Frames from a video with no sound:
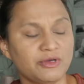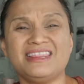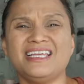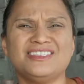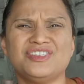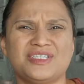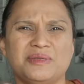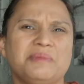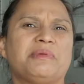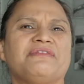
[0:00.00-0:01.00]
So I think it's just
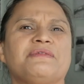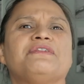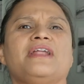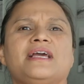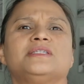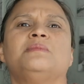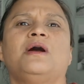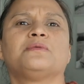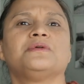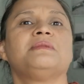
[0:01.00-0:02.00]
going to be perfect for like a
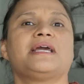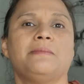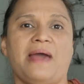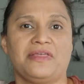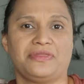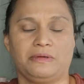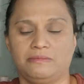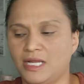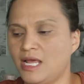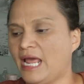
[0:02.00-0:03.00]
small room, like a bathroom.